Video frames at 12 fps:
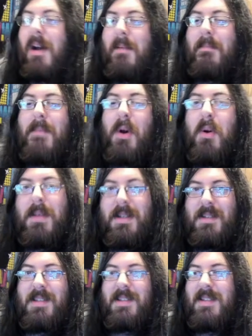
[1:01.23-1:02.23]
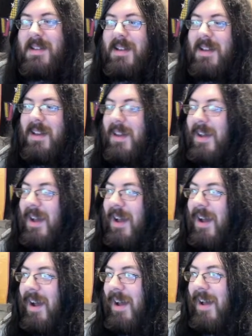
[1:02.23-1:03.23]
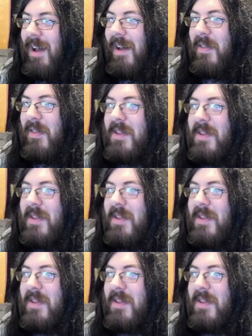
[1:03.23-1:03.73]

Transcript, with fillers: moments, this